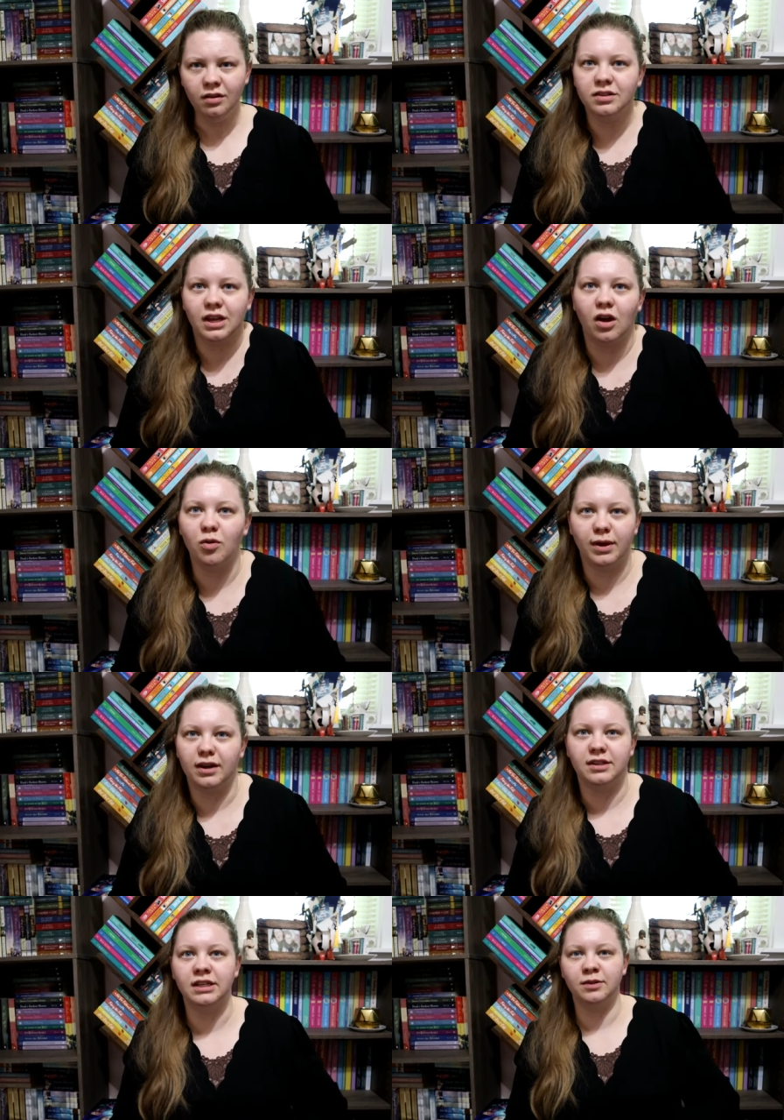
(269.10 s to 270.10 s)
I was like, oh my
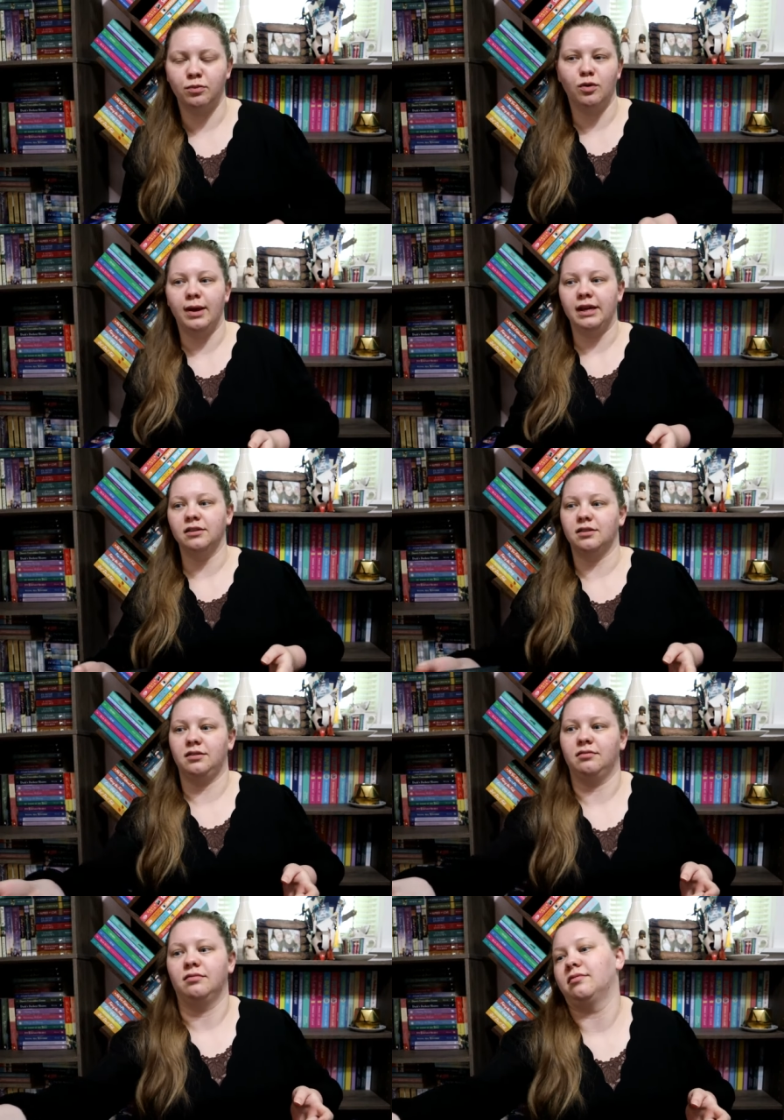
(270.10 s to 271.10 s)
goodness, it's
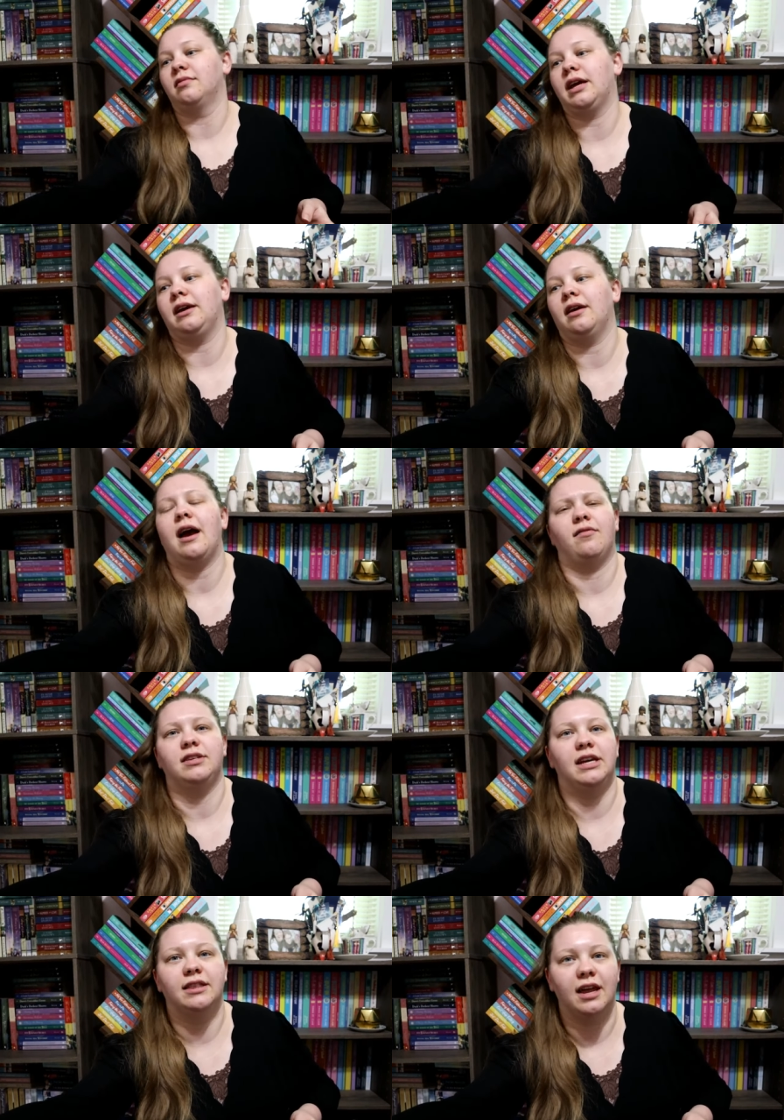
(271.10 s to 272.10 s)
mermaids. I have
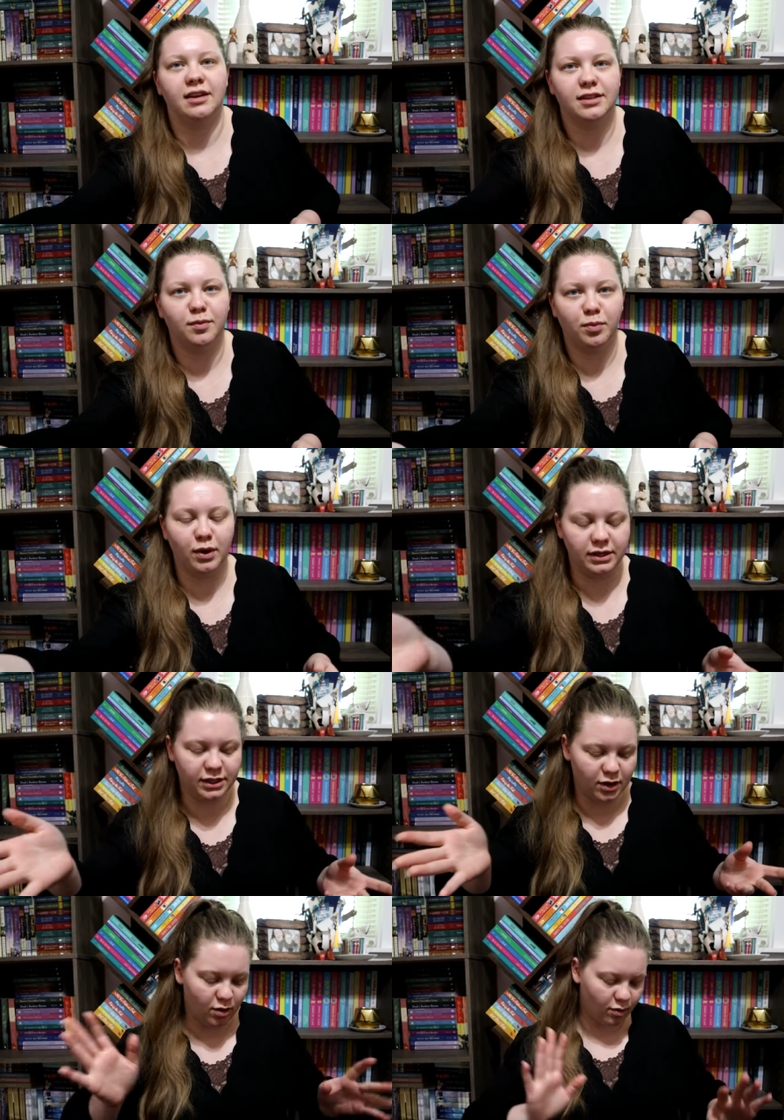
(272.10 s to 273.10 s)
to get that at some
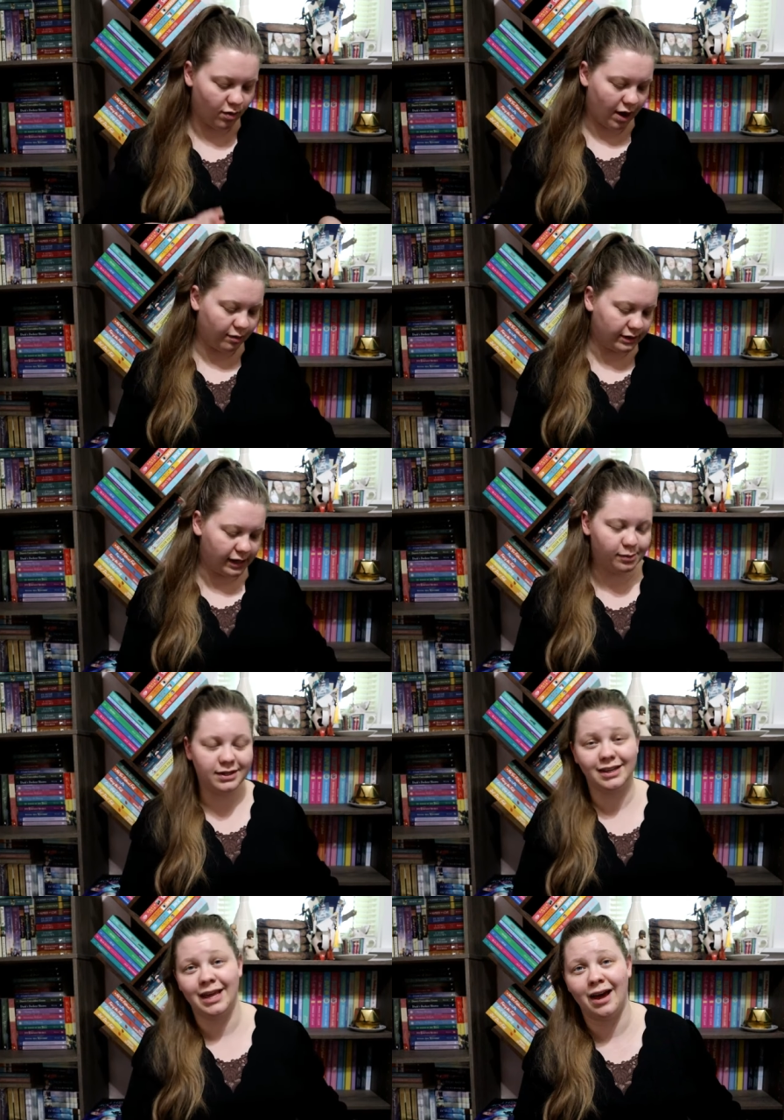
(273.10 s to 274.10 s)
point. So I was
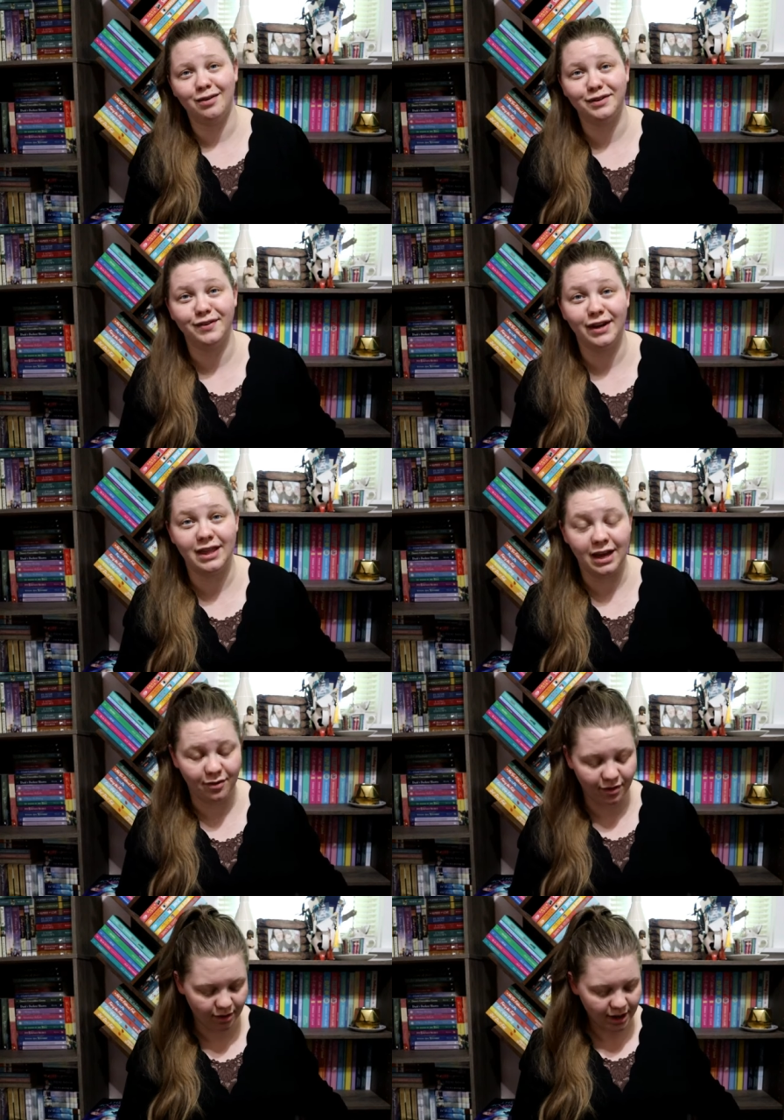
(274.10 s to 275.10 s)
able to get that and was very
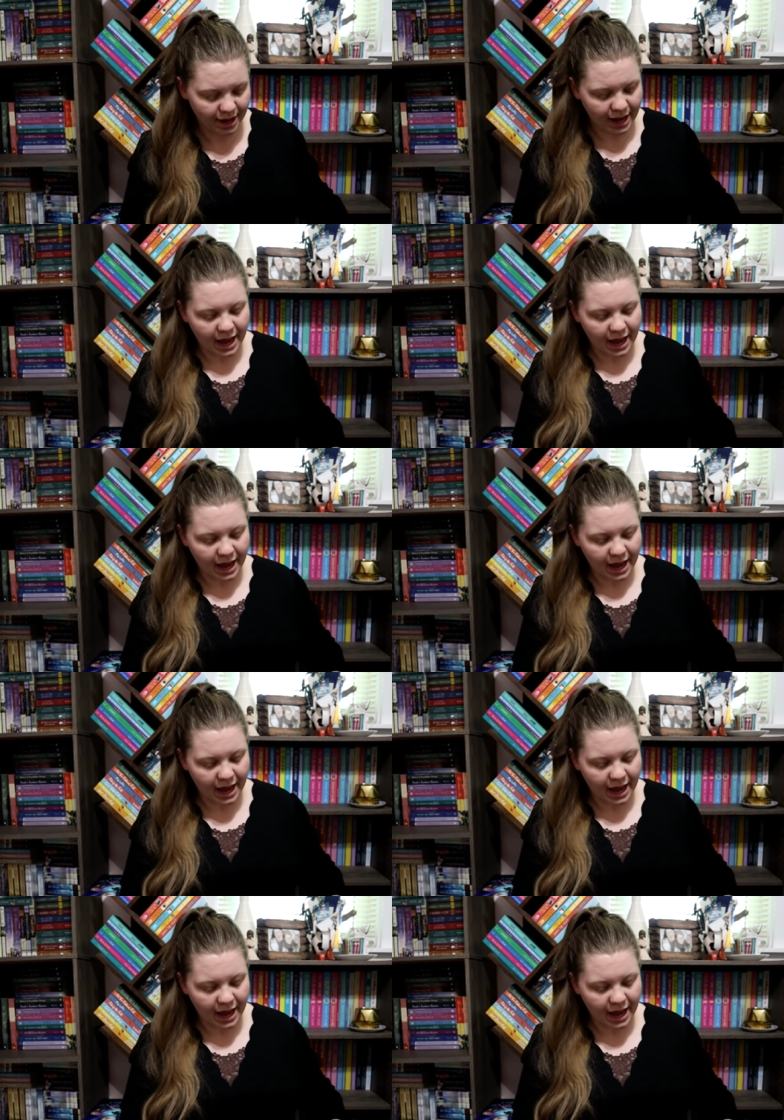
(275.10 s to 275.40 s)
thankful.